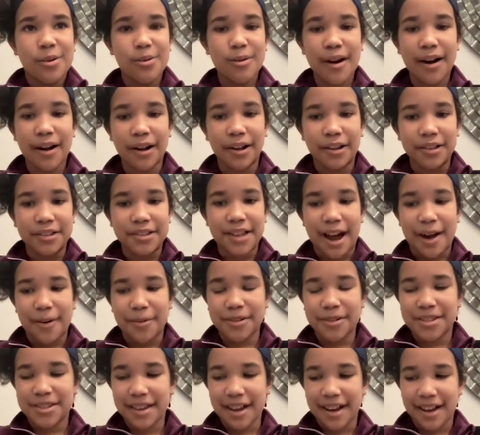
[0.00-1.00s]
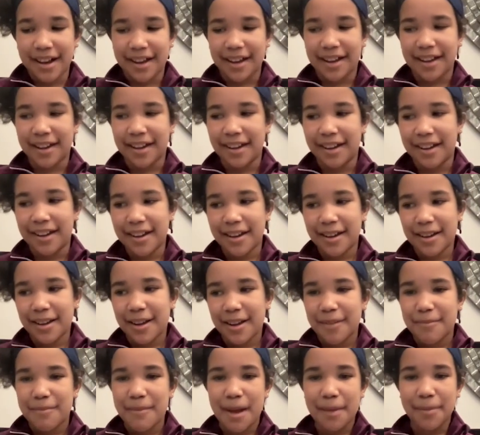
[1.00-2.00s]
else? I would say
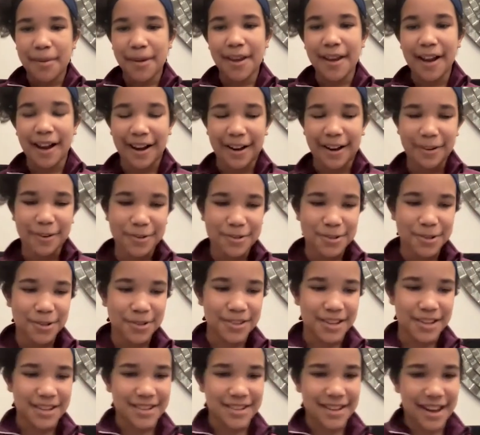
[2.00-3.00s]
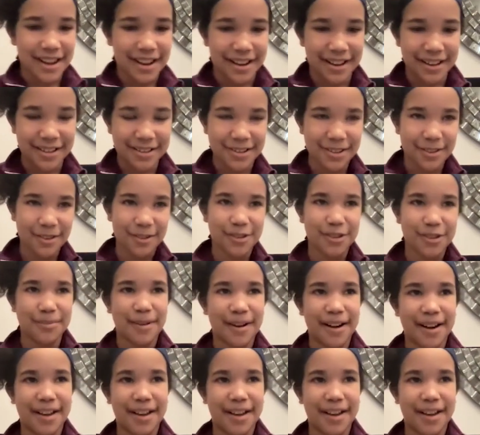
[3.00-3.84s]
also Zendaya. So those are